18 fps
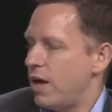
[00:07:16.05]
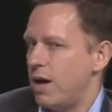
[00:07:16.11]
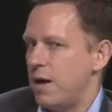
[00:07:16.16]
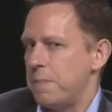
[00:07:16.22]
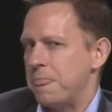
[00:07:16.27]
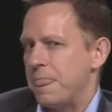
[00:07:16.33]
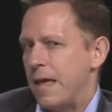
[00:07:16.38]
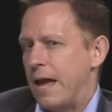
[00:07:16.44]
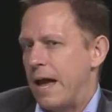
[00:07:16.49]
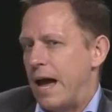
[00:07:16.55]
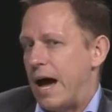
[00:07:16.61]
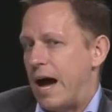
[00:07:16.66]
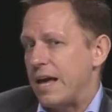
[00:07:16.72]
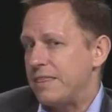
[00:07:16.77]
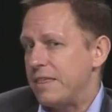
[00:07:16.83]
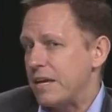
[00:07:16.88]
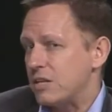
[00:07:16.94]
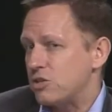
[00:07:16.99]
Um,
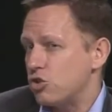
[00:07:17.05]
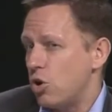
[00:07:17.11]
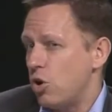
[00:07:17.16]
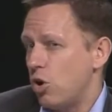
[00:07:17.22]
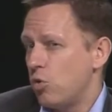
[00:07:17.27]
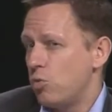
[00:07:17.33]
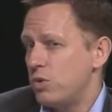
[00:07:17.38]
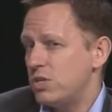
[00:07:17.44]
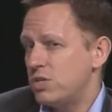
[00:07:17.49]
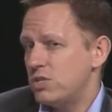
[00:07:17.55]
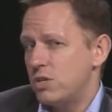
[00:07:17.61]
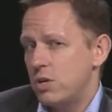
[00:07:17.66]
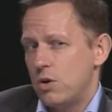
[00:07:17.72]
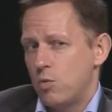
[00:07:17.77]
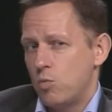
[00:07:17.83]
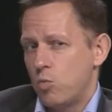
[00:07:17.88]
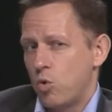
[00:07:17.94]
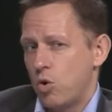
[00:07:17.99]
I think it's always
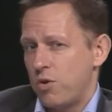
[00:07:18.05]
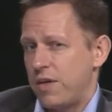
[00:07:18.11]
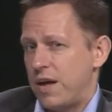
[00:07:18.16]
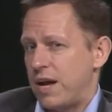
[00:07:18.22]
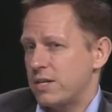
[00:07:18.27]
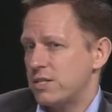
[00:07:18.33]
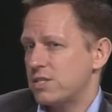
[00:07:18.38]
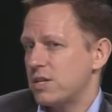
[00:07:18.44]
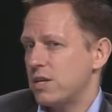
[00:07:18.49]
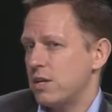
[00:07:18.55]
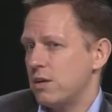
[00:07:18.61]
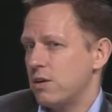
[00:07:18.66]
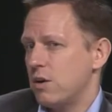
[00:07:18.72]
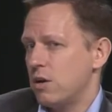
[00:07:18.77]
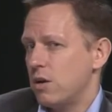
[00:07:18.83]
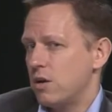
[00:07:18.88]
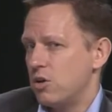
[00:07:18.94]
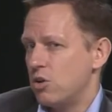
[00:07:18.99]
worth
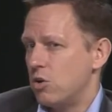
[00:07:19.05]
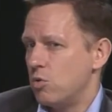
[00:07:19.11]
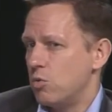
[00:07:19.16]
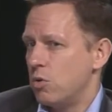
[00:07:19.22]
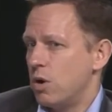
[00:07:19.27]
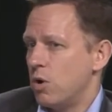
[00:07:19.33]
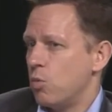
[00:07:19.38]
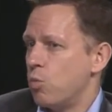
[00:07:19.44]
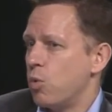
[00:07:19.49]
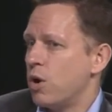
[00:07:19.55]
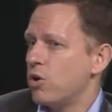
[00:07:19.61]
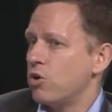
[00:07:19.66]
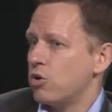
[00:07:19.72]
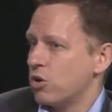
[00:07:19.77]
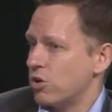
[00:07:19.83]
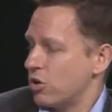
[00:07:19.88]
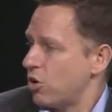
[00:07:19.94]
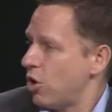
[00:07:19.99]
asking, you know, where
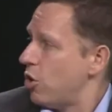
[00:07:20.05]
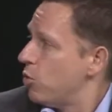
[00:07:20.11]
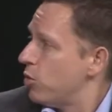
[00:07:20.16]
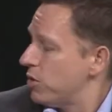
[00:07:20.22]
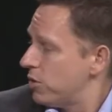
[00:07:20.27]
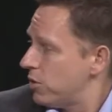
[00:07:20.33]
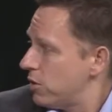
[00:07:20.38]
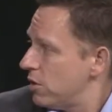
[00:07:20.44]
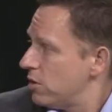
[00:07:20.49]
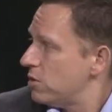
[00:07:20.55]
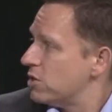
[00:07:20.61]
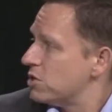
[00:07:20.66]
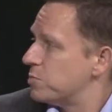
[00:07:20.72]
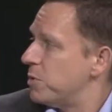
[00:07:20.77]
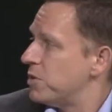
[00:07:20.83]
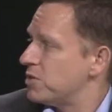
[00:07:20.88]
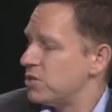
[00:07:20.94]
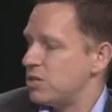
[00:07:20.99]
you're going to go with
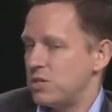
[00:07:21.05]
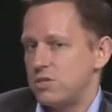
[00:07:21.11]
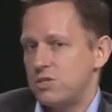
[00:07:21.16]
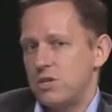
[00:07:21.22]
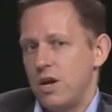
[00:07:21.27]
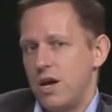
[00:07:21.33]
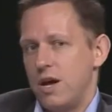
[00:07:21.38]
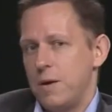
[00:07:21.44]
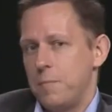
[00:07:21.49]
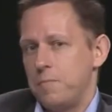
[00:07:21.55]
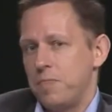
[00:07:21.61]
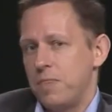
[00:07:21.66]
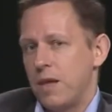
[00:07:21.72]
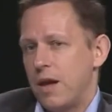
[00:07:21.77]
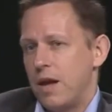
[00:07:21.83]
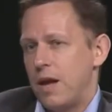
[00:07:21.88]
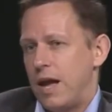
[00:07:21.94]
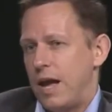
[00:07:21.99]
this business. Um,
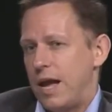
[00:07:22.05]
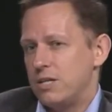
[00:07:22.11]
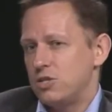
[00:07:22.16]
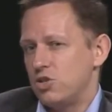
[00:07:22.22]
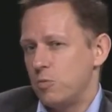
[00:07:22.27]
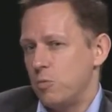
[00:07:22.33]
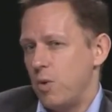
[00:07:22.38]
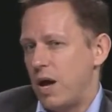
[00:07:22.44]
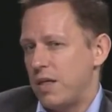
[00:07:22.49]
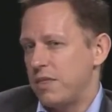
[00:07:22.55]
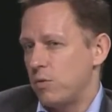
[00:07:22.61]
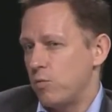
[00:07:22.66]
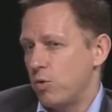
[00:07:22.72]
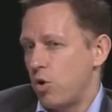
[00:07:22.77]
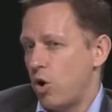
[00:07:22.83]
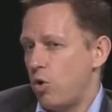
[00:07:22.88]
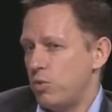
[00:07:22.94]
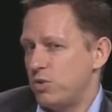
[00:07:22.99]
and so I think
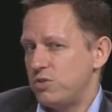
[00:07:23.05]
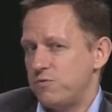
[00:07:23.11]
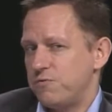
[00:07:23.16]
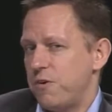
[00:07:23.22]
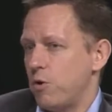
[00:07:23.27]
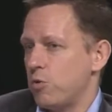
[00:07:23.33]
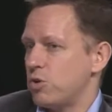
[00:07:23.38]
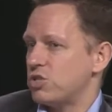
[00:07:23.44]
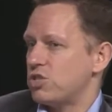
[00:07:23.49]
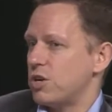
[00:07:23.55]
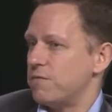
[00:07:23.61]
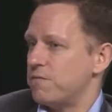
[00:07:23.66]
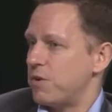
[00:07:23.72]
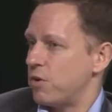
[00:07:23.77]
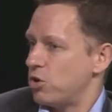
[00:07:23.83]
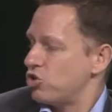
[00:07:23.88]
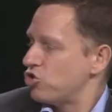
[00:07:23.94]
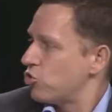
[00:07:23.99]
we're always focused on
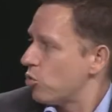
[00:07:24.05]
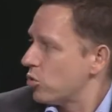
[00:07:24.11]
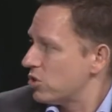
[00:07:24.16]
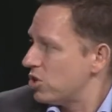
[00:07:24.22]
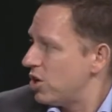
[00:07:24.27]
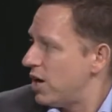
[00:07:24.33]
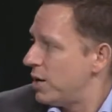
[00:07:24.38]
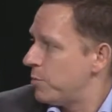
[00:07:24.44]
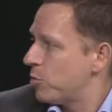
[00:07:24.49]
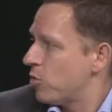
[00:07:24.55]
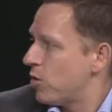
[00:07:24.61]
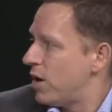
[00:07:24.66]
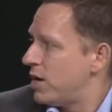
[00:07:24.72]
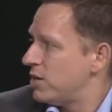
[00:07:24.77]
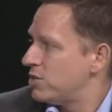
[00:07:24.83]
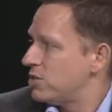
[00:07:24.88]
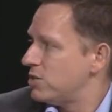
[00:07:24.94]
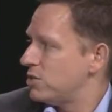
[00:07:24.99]
very short time
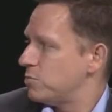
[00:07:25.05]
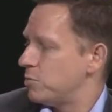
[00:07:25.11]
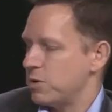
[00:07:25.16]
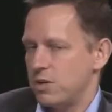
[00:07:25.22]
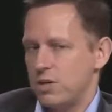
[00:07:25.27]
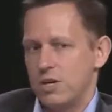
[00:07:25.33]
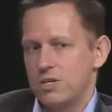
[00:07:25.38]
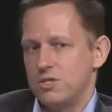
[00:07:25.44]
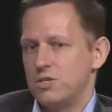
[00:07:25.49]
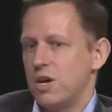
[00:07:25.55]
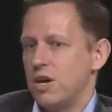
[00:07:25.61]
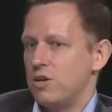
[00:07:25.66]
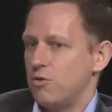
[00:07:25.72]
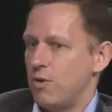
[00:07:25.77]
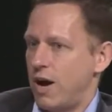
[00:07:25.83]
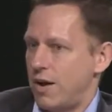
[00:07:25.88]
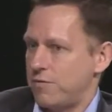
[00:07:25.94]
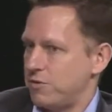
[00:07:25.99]
horizons because
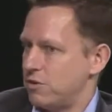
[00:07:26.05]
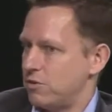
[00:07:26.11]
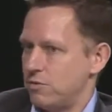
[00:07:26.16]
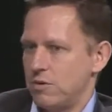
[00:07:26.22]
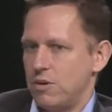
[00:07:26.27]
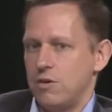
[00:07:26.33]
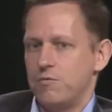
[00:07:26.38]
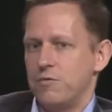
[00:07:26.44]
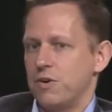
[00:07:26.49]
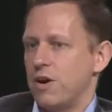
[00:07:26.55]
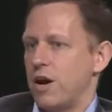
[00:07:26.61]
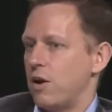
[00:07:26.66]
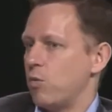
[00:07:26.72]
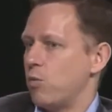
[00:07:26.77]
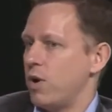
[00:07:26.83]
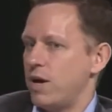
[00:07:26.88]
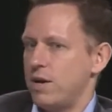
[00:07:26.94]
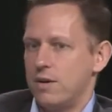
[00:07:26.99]
you have to, you know, figure out
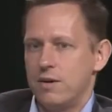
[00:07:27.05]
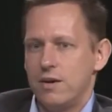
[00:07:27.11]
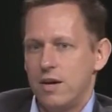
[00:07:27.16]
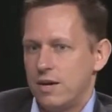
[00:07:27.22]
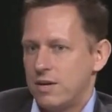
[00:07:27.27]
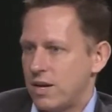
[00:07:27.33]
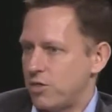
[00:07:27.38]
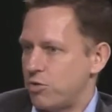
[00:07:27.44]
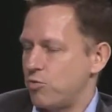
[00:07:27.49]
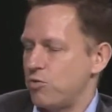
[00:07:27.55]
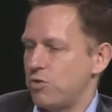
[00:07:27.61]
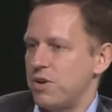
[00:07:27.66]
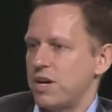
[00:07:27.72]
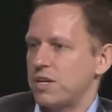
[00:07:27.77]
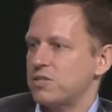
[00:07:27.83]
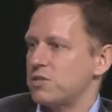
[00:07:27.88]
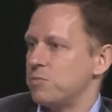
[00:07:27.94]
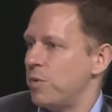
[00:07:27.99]
a way to get through the
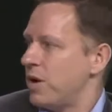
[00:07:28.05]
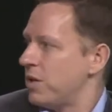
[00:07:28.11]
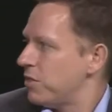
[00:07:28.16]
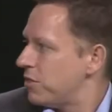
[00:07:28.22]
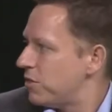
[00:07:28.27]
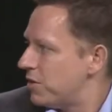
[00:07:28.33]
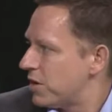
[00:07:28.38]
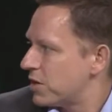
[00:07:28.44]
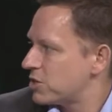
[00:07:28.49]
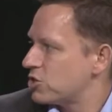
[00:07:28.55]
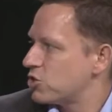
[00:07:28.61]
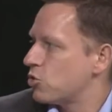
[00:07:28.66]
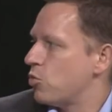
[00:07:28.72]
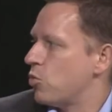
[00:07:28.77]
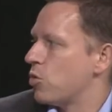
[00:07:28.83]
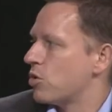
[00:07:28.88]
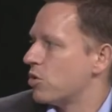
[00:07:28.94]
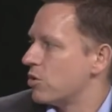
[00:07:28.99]
next month, the next
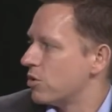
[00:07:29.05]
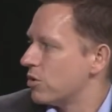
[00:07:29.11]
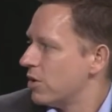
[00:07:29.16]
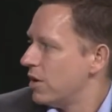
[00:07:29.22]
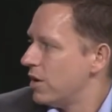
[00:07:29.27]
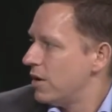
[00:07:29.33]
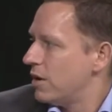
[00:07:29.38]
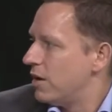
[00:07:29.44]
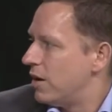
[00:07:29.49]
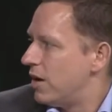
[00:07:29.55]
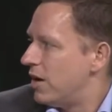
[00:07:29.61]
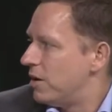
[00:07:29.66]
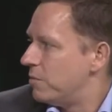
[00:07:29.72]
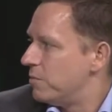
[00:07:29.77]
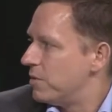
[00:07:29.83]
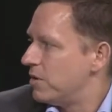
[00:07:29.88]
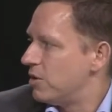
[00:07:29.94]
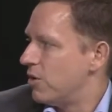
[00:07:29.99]
quarter.
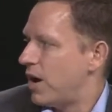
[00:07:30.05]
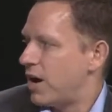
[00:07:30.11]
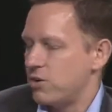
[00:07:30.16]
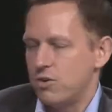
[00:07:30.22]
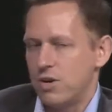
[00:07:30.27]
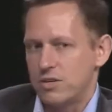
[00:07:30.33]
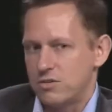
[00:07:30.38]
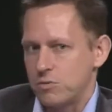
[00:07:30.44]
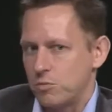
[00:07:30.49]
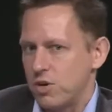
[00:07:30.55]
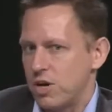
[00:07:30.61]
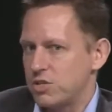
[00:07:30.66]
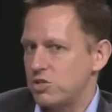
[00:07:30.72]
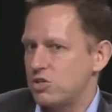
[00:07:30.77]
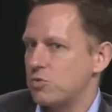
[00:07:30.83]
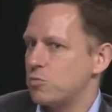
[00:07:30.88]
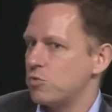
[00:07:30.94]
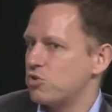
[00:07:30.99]
Um, you know, how do you get some
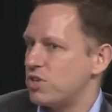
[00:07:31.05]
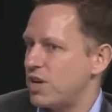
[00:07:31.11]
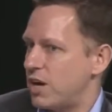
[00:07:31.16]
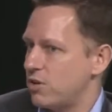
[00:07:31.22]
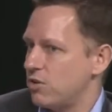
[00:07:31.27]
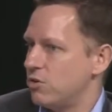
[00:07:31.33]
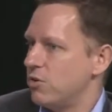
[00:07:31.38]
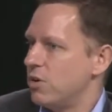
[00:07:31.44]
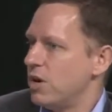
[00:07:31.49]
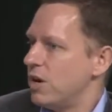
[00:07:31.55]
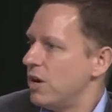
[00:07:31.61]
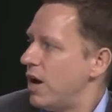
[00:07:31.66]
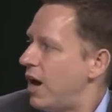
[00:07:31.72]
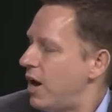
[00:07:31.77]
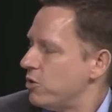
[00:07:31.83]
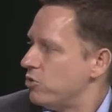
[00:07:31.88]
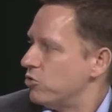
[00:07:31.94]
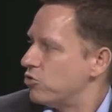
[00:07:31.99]
customers? How do you
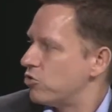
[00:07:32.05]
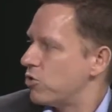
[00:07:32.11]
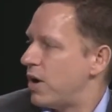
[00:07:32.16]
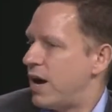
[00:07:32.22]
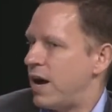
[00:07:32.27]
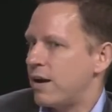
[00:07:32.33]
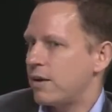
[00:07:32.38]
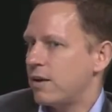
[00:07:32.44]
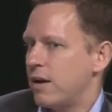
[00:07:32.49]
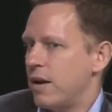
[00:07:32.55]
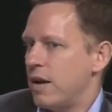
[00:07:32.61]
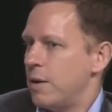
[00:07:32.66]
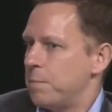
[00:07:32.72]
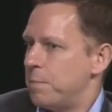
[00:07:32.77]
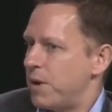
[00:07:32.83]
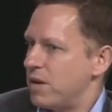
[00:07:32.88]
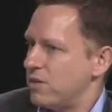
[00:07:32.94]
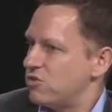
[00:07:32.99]
how do you track?
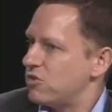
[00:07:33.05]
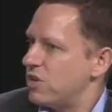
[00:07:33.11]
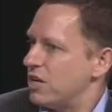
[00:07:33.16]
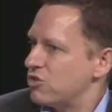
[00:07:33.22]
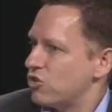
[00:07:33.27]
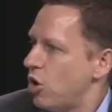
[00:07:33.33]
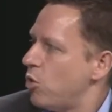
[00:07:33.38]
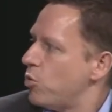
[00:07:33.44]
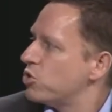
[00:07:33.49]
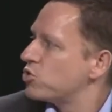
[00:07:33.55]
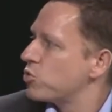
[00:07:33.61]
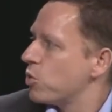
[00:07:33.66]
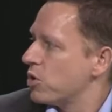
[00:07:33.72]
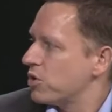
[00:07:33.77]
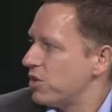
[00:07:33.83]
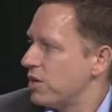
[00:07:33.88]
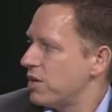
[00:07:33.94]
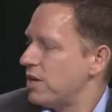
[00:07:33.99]
But it's it's always
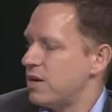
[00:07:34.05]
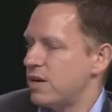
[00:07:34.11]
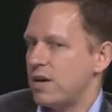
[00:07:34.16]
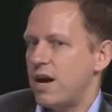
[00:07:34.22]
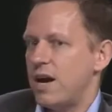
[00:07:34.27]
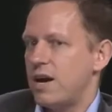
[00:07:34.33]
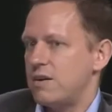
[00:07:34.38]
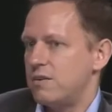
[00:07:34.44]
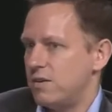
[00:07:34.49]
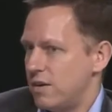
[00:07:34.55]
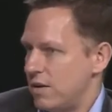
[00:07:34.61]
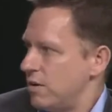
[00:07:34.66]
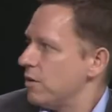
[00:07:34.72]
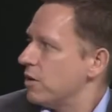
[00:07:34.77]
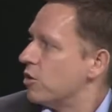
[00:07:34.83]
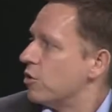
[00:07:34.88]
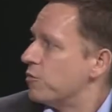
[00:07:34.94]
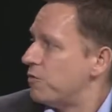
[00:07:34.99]
worth thinking ahead,
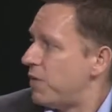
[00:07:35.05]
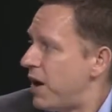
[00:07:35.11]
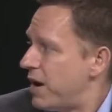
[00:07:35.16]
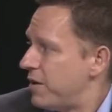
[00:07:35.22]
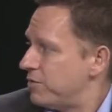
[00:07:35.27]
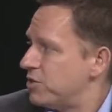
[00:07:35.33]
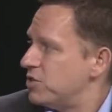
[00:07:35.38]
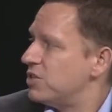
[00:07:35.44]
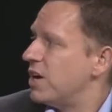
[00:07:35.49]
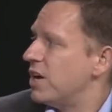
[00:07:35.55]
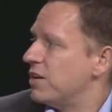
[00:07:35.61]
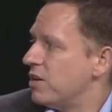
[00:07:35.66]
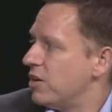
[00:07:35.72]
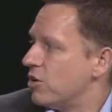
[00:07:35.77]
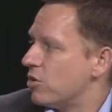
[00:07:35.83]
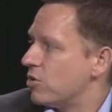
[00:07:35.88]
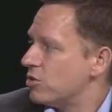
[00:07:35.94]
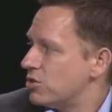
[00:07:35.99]
you know, five to ten
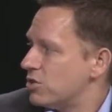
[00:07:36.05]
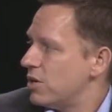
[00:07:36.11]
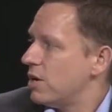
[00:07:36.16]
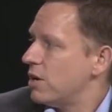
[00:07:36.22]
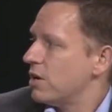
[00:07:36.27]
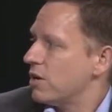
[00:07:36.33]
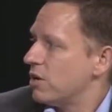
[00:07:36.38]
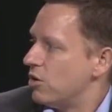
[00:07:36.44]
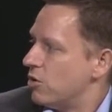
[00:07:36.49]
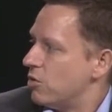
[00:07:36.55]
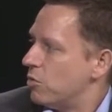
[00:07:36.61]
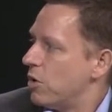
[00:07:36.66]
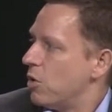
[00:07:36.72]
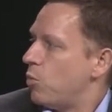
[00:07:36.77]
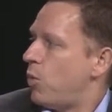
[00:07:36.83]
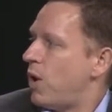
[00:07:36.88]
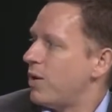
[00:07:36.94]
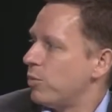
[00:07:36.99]
years you know,
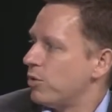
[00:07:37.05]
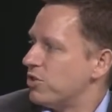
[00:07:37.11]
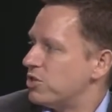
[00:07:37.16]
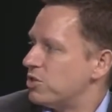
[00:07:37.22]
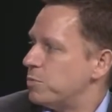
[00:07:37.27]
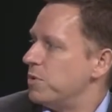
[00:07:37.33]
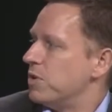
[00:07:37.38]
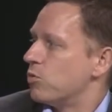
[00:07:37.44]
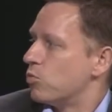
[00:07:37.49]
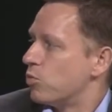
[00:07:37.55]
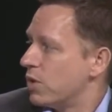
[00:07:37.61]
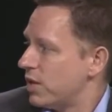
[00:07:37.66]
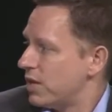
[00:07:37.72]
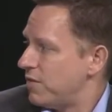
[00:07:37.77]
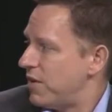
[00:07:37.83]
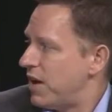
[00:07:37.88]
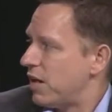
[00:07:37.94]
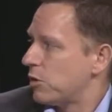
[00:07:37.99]
why will this be a
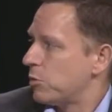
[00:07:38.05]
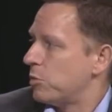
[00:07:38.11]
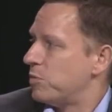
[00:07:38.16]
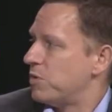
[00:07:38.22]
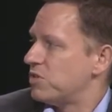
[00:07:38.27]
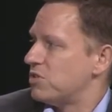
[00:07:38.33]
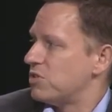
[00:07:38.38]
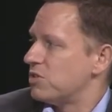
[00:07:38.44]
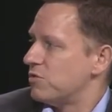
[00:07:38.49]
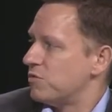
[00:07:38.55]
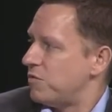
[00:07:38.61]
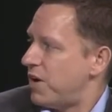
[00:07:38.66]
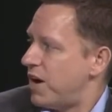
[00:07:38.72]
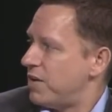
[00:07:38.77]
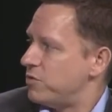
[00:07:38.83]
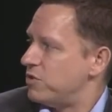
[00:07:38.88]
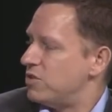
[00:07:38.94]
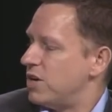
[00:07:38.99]
really valuable business in
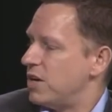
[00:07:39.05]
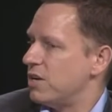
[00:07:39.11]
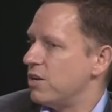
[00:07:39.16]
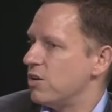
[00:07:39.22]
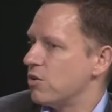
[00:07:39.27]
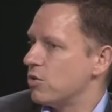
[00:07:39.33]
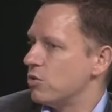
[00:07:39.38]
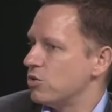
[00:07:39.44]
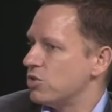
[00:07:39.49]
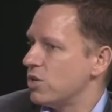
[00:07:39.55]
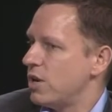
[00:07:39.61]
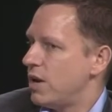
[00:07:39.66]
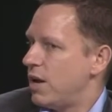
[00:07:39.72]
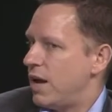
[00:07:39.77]
five to 10 years?